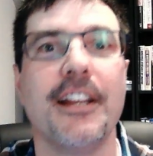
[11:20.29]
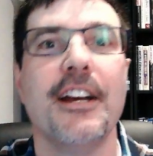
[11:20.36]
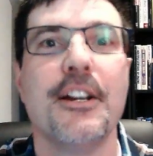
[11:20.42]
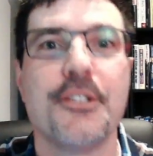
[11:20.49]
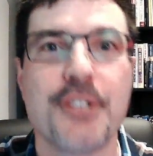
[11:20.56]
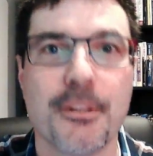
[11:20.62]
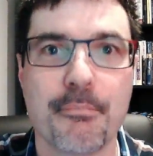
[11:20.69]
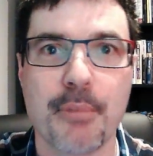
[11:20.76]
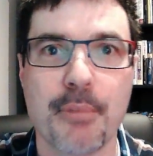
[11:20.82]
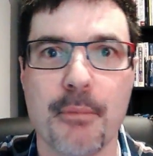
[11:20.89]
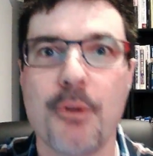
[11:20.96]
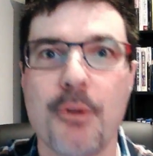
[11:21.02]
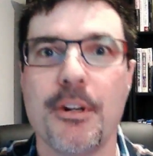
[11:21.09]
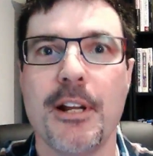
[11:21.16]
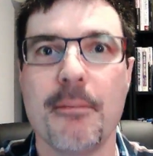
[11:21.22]
to promote
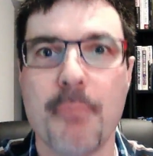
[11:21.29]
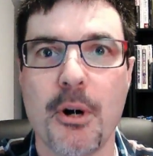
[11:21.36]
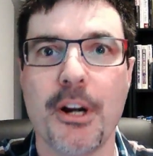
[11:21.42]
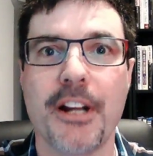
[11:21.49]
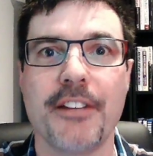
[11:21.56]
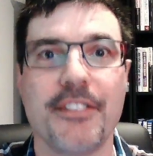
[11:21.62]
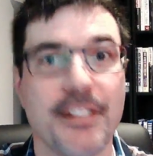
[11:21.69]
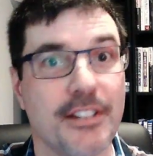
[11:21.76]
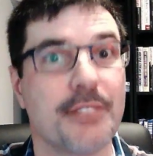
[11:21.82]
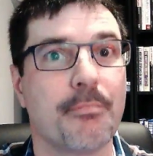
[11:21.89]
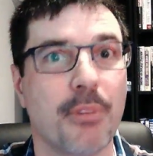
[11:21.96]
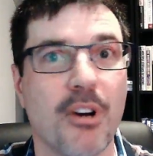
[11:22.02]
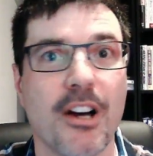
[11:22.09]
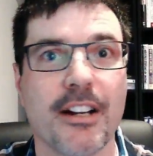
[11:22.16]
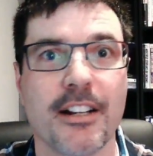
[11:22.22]
and market these
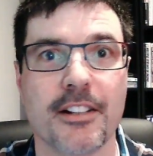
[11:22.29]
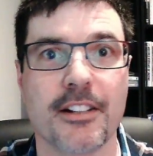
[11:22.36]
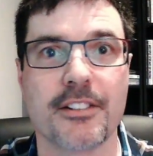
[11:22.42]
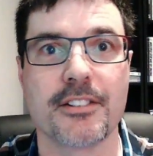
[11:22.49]
products.